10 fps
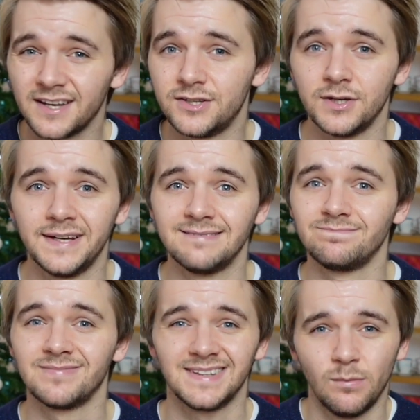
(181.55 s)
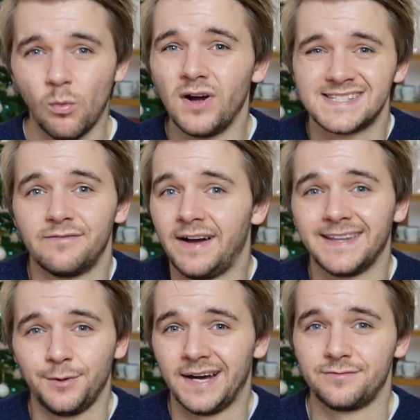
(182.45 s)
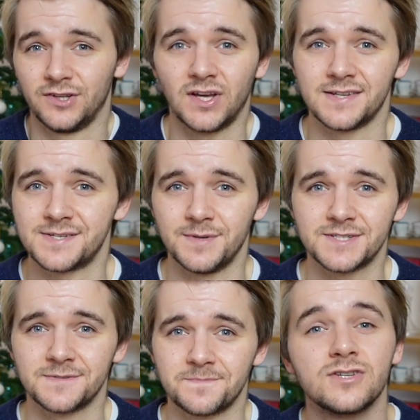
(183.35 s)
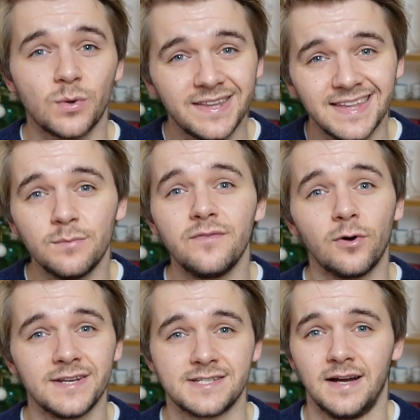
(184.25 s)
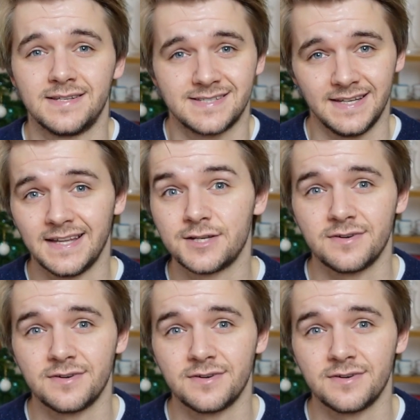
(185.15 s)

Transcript: going to do it, and what is the value add for the customers? So I think we've already started to see that